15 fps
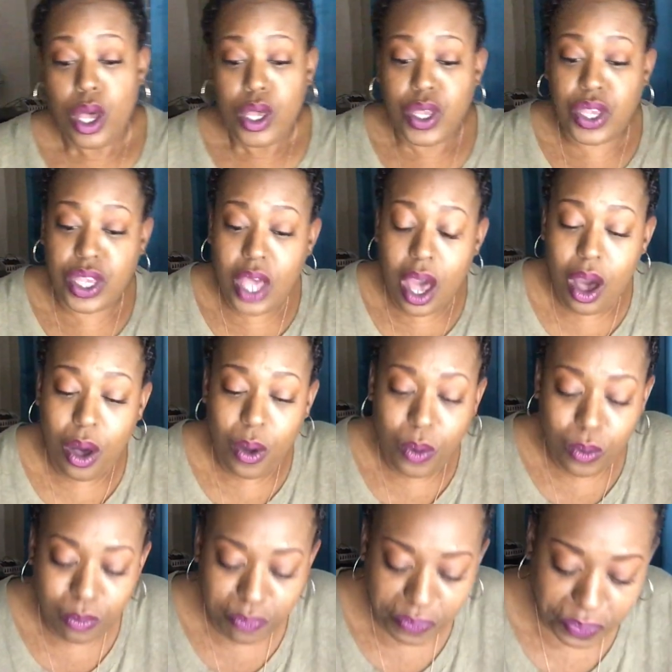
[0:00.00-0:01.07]

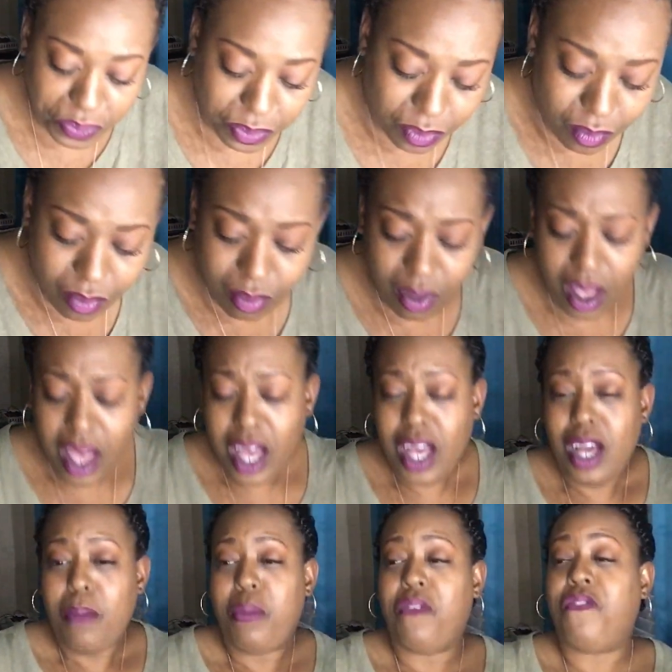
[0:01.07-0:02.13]
So,
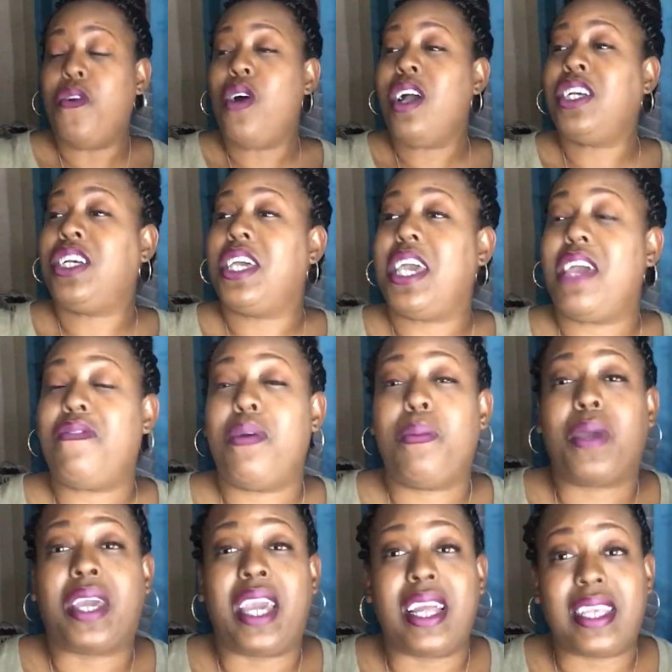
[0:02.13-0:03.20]
before she
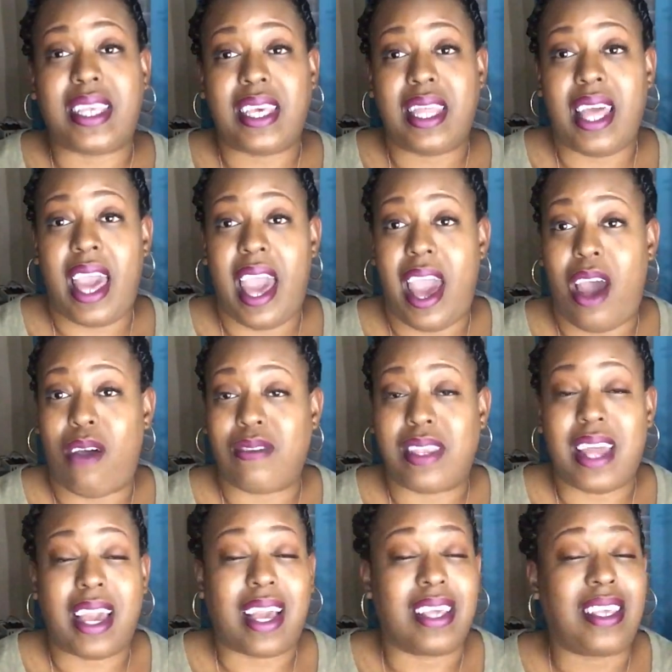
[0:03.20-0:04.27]
even gets to the house,
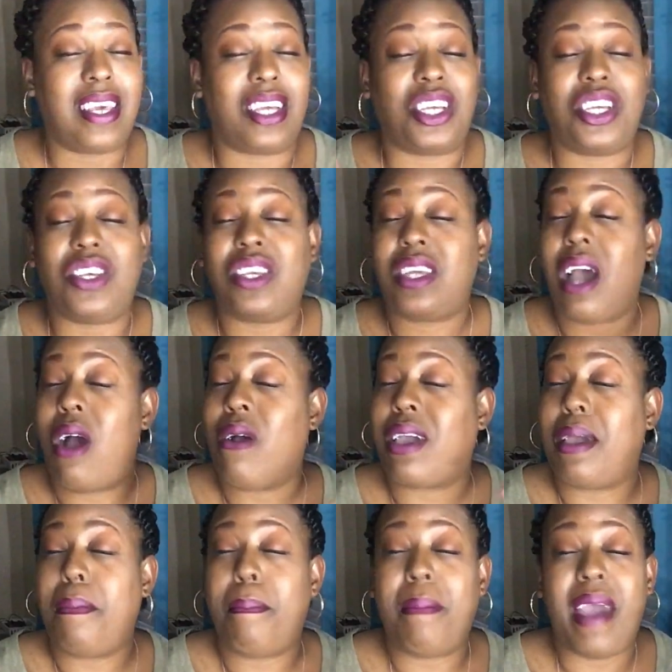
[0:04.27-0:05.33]
like I said, she's
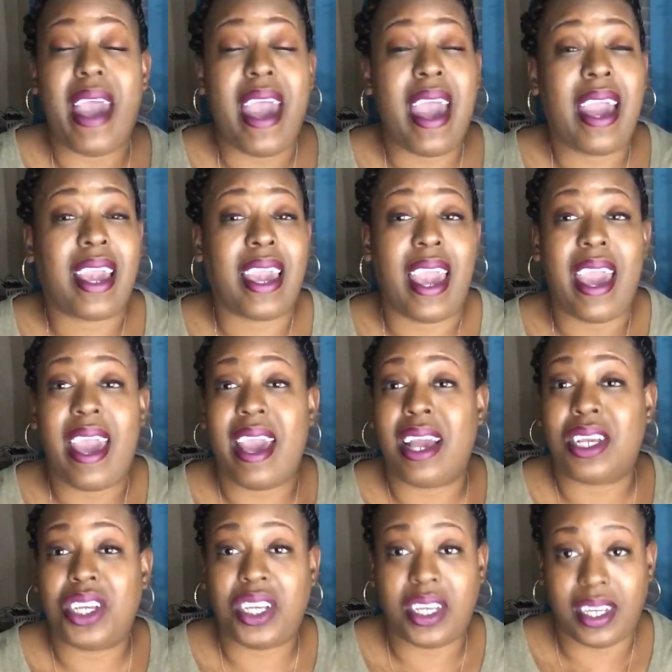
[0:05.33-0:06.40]
talking mad
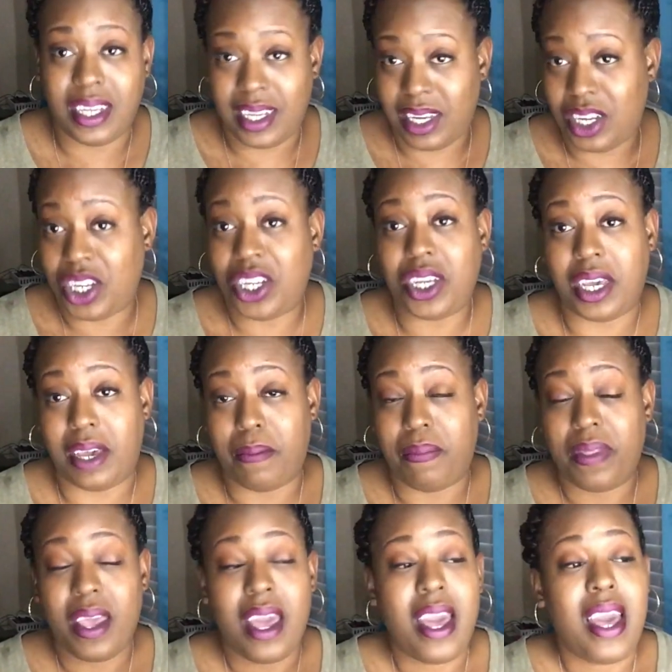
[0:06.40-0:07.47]
cash shit.
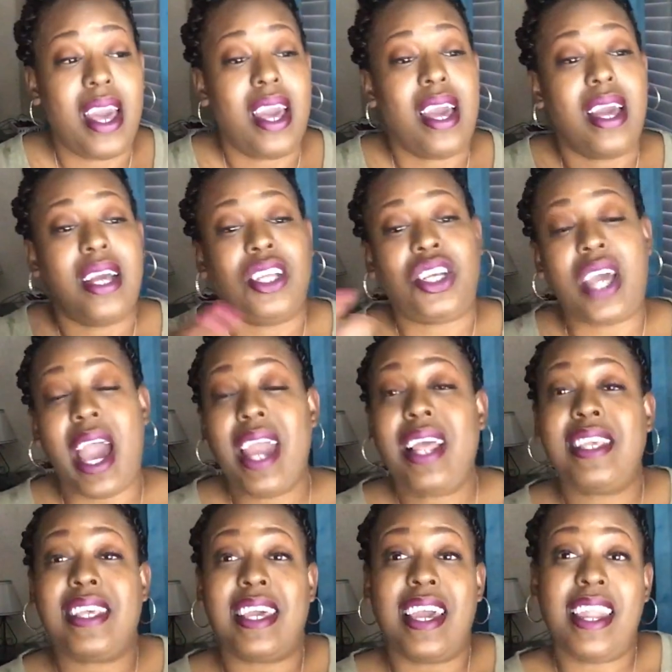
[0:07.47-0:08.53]

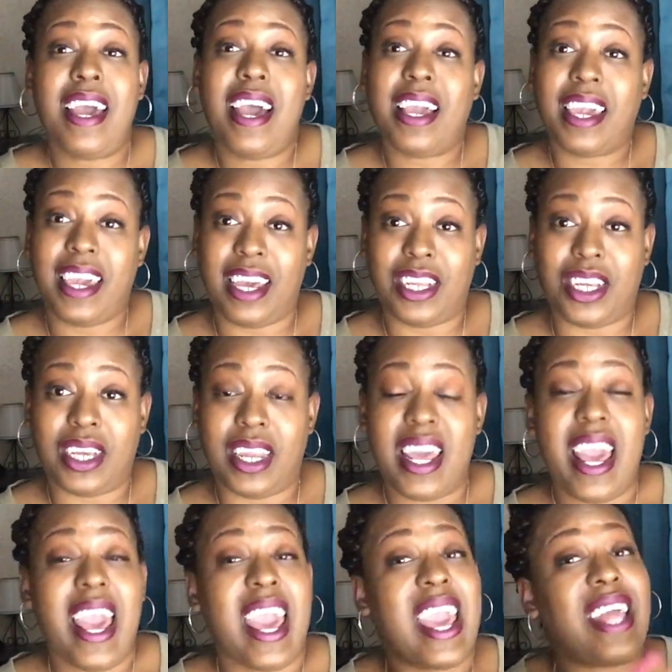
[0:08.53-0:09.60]
China's in her kitchen,
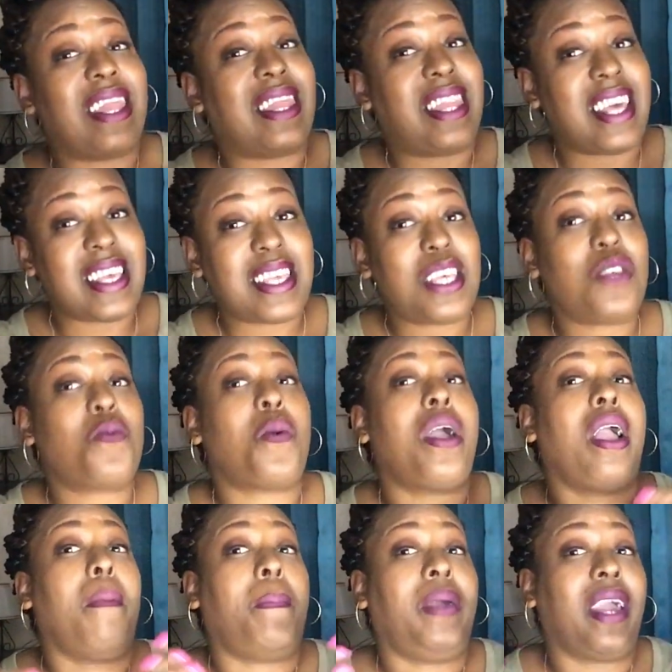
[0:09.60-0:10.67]
and this is
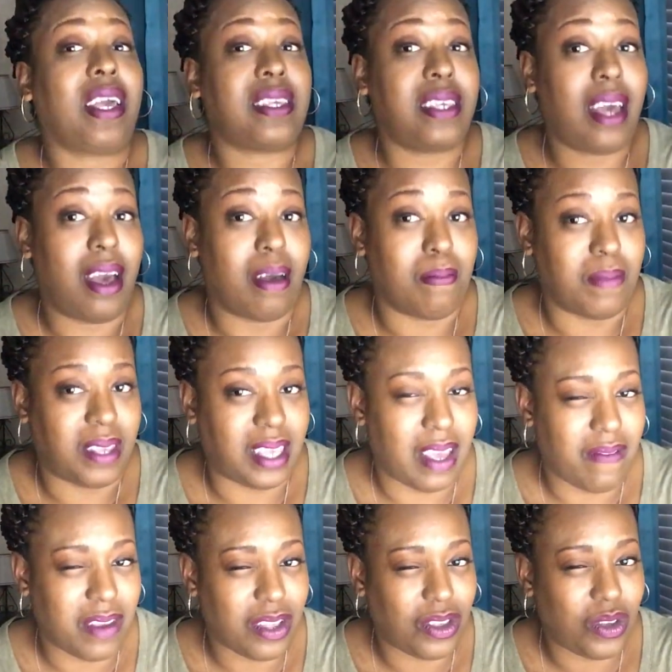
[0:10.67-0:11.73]
where it picks up
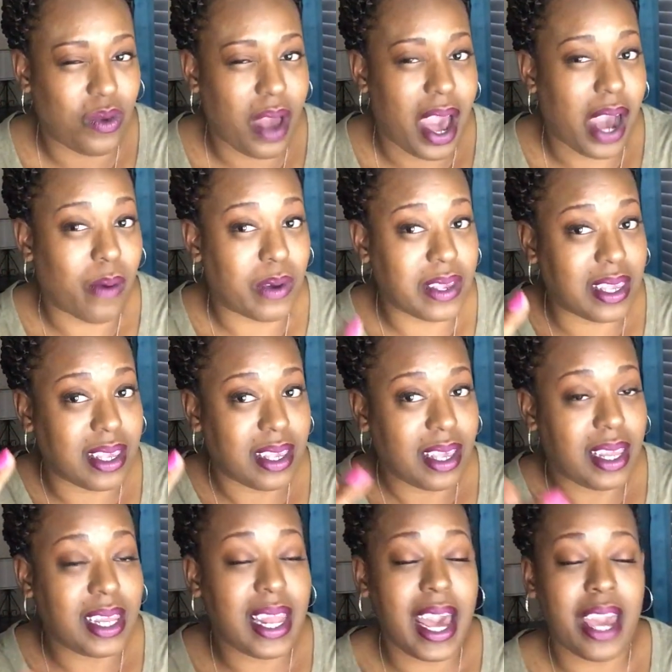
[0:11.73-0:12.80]
seventy-two hours
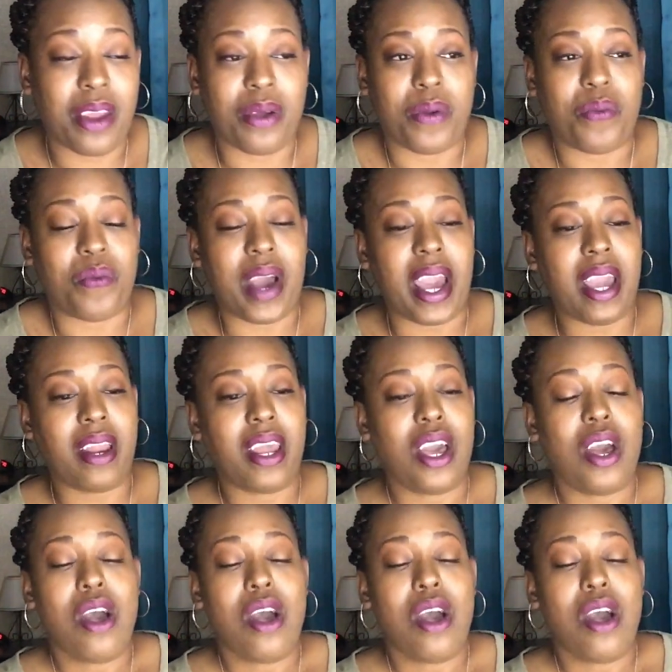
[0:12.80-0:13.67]
later, right?